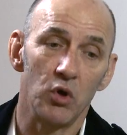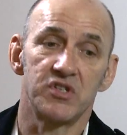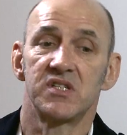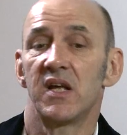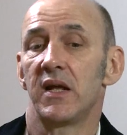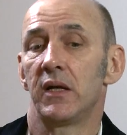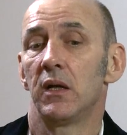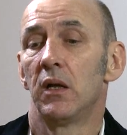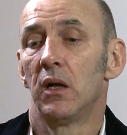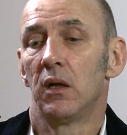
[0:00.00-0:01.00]
was then,
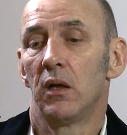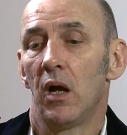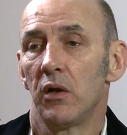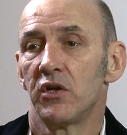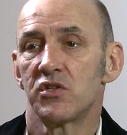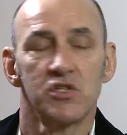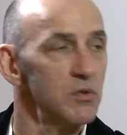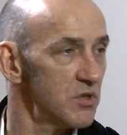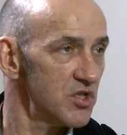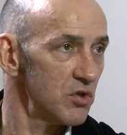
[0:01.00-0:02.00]
used
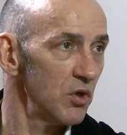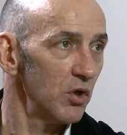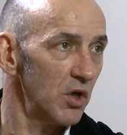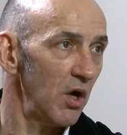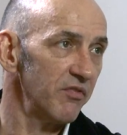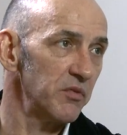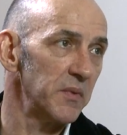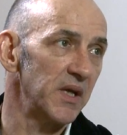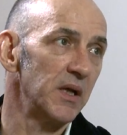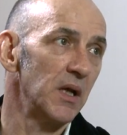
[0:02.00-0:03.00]
to sort of look after
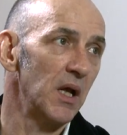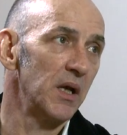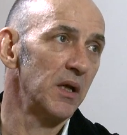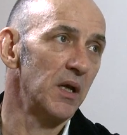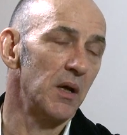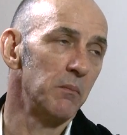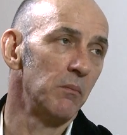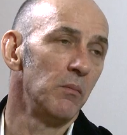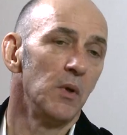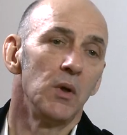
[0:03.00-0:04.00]
me and
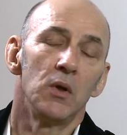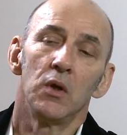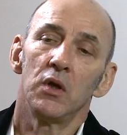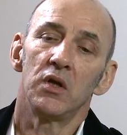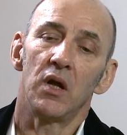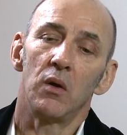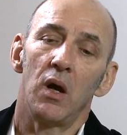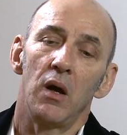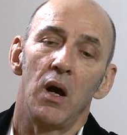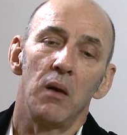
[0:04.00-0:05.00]
you know,
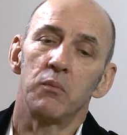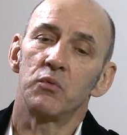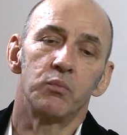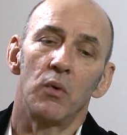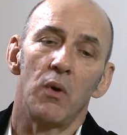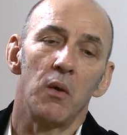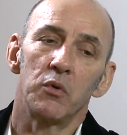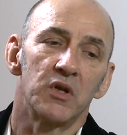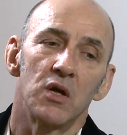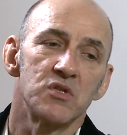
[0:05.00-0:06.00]
I
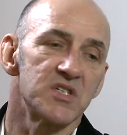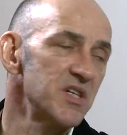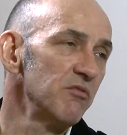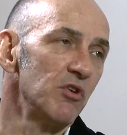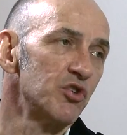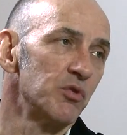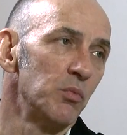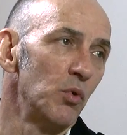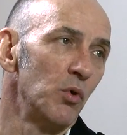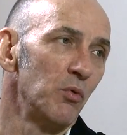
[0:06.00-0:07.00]
would go to see Roger
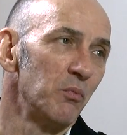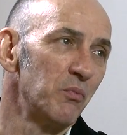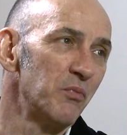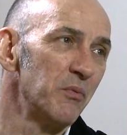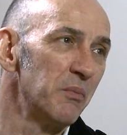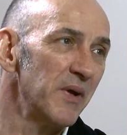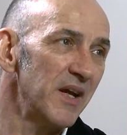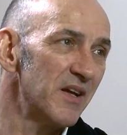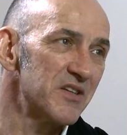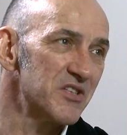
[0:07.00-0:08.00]
more than
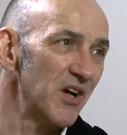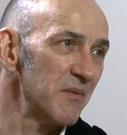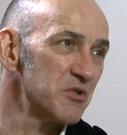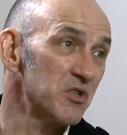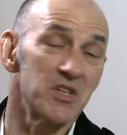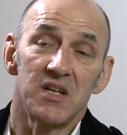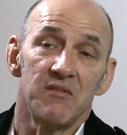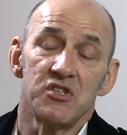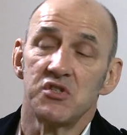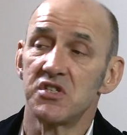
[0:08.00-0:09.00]
Pete at times because I
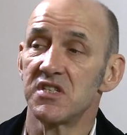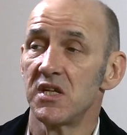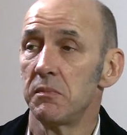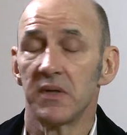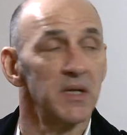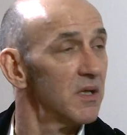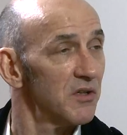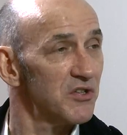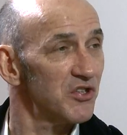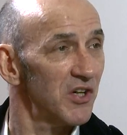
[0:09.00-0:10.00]
never used to see Pete
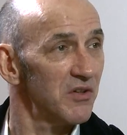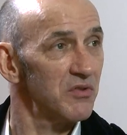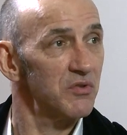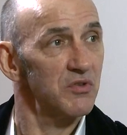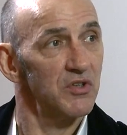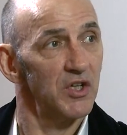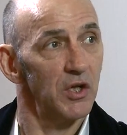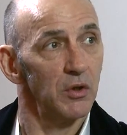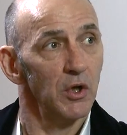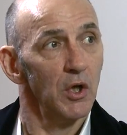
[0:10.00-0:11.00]
at the shows. You
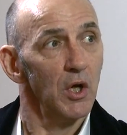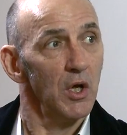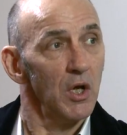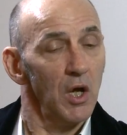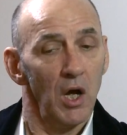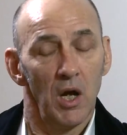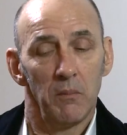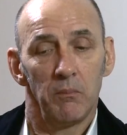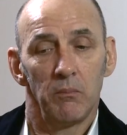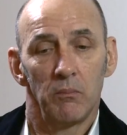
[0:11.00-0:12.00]

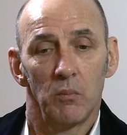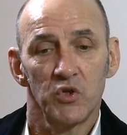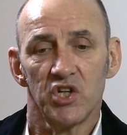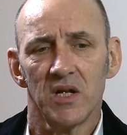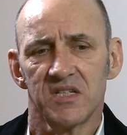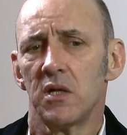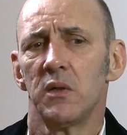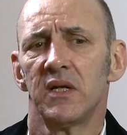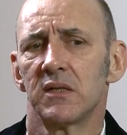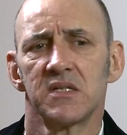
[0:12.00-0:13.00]
know, which I
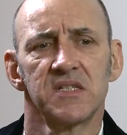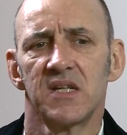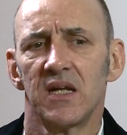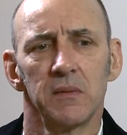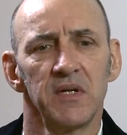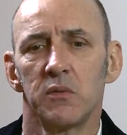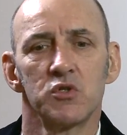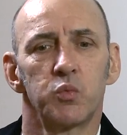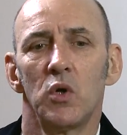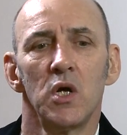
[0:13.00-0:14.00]
totally understand. I mean, he
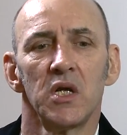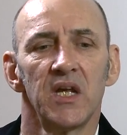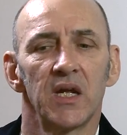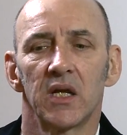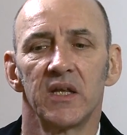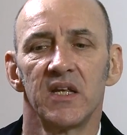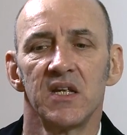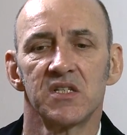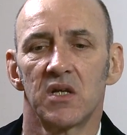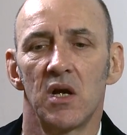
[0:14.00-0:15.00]
was working, and
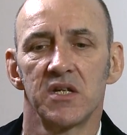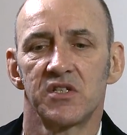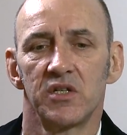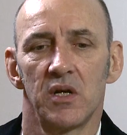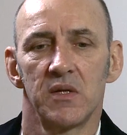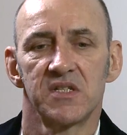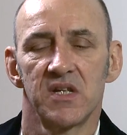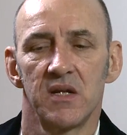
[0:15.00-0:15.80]
these guys, you know,